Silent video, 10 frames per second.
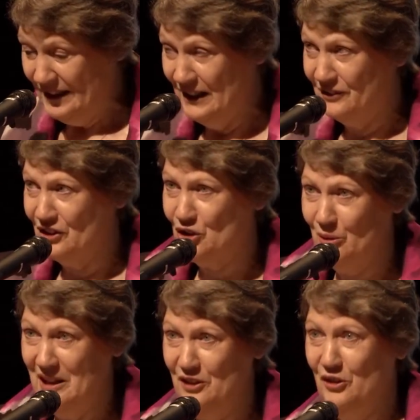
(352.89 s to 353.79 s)
Yet the
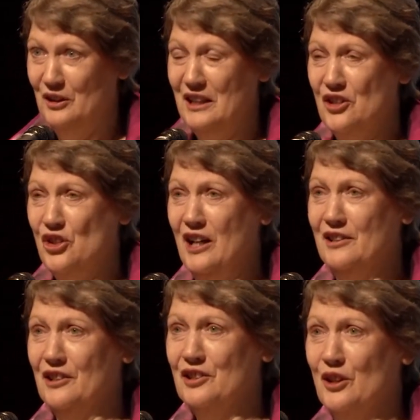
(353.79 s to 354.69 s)
2030
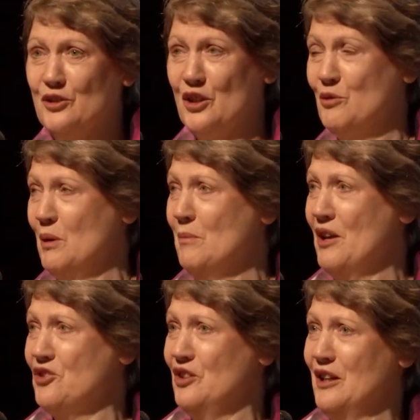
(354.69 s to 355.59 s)
agenda tells us we
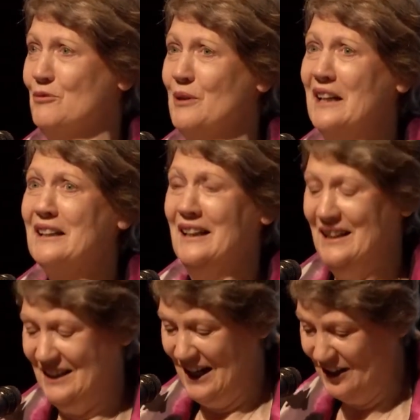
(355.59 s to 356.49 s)
must
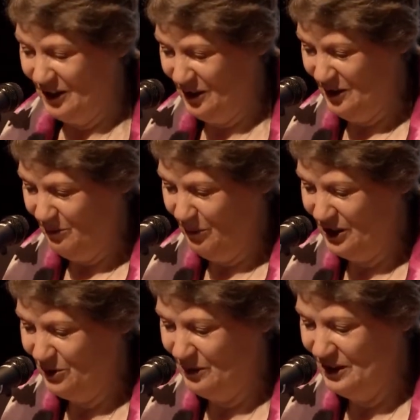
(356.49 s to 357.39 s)
eradicate hunger by
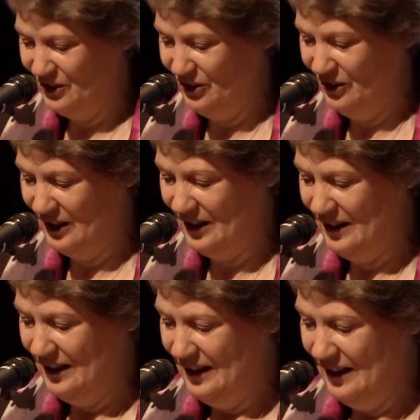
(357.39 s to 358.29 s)
2030.
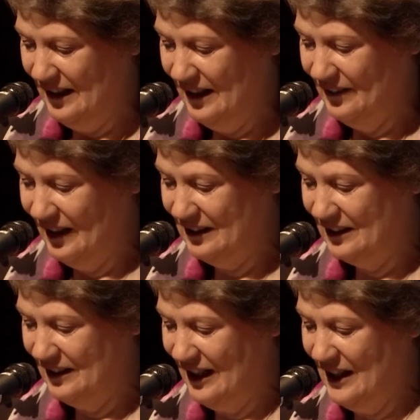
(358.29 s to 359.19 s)
And
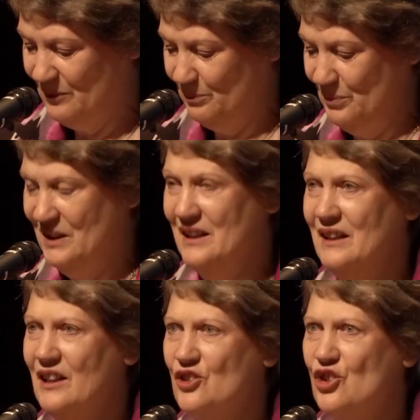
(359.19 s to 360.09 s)
that can't be
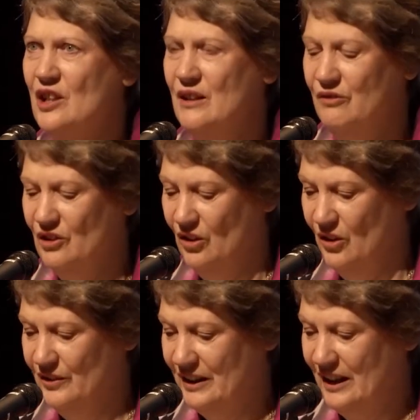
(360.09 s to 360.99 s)
achieved
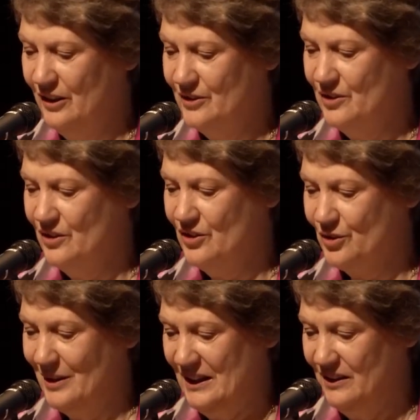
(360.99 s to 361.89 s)
on the current
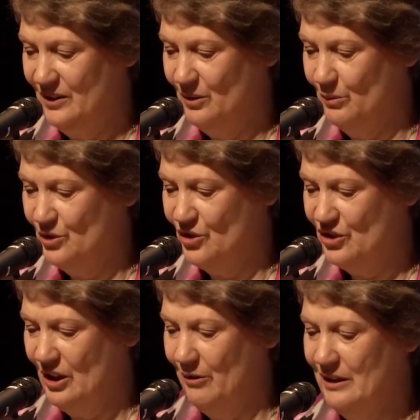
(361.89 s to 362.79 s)
trend, which is
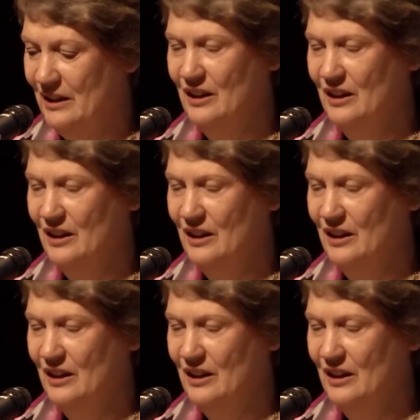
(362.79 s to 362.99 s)
going